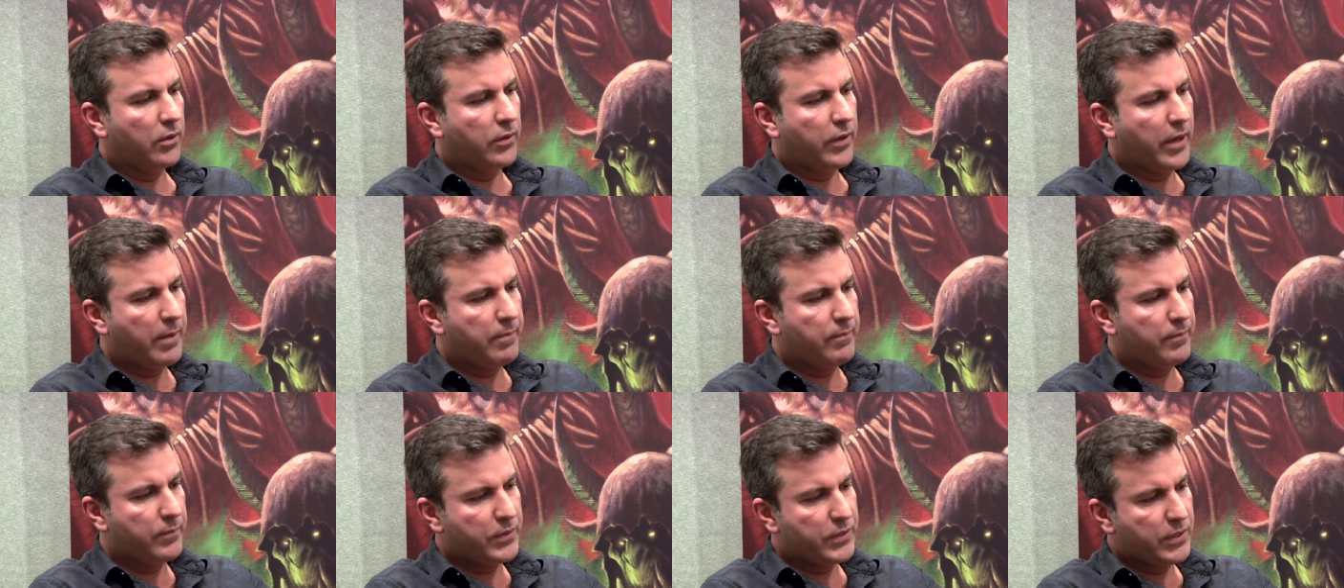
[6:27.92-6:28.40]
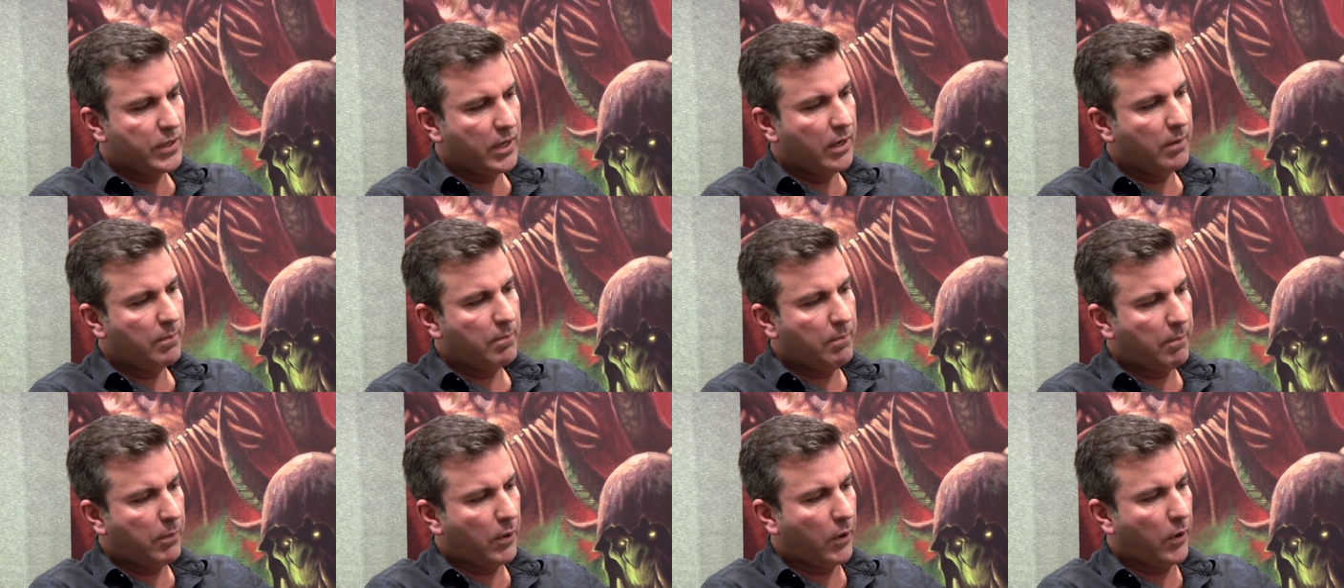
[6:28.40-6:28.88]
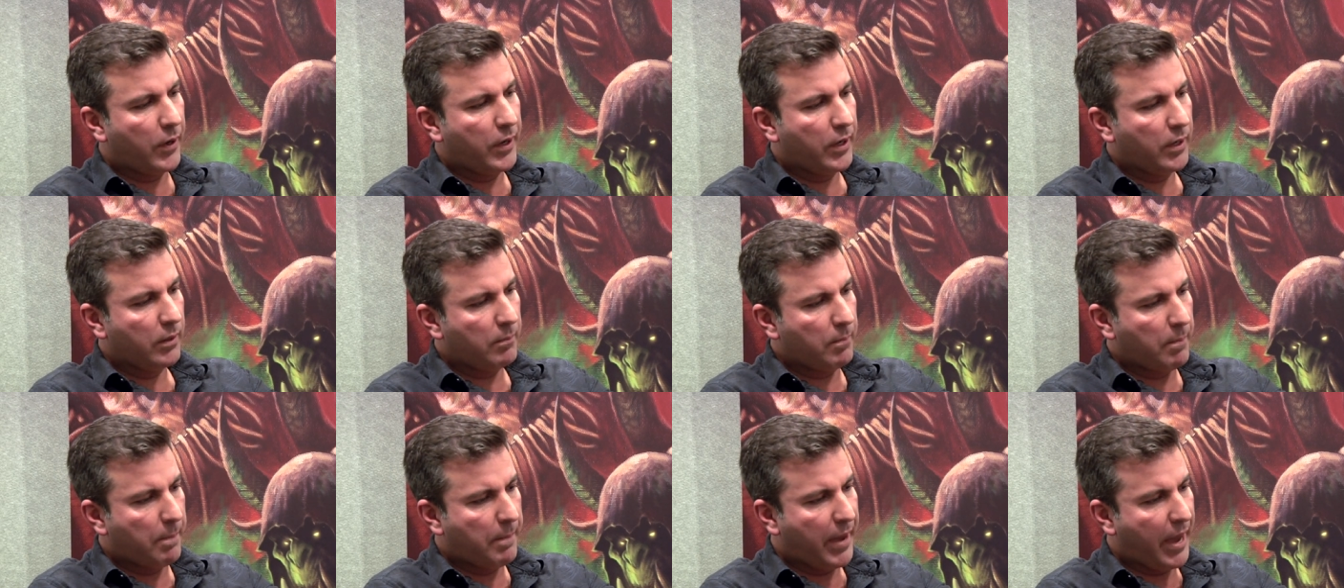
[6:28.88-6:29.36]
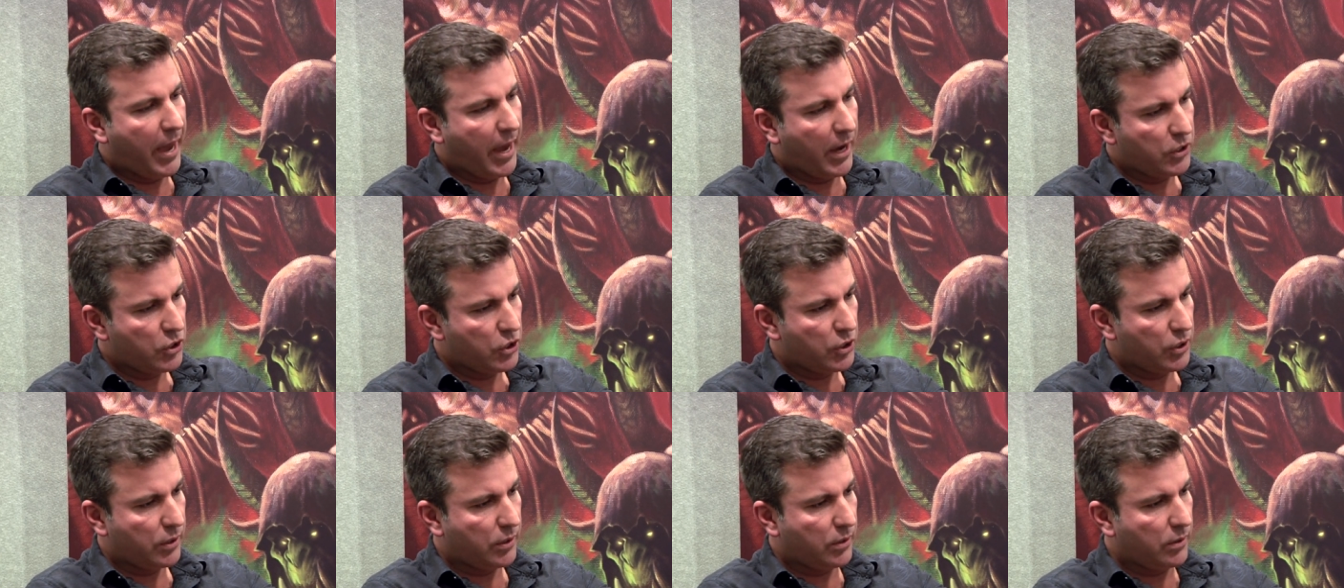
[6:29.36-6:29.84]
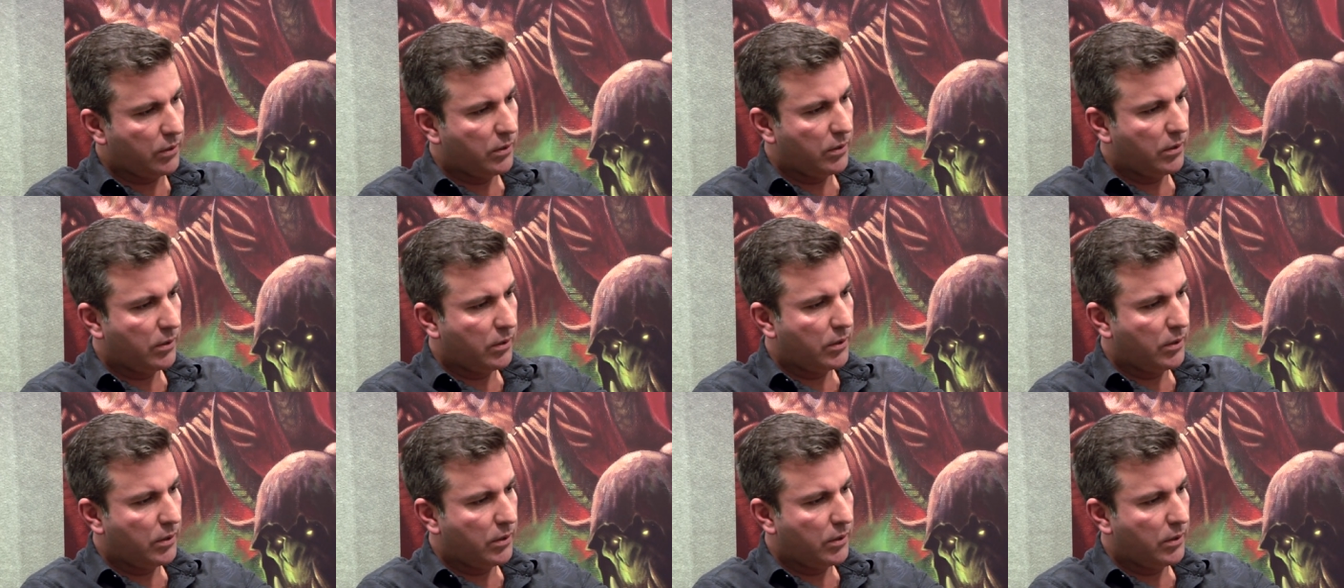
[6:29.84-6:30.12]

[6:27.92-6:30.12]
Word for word: that same burning passion